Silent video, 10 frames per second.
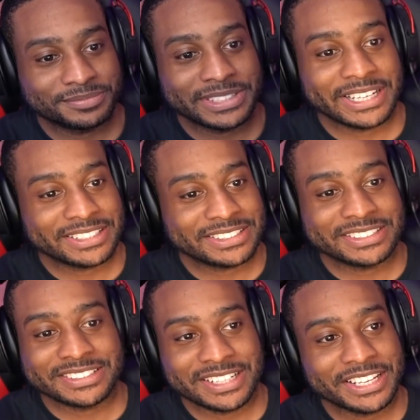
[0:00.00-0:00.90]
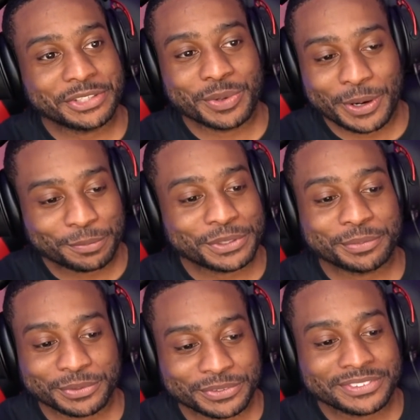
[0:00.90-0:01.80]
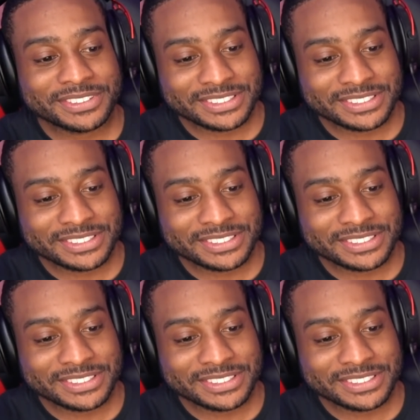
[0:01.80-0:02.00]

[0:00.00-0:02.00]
Man, at the end of the day, you help people.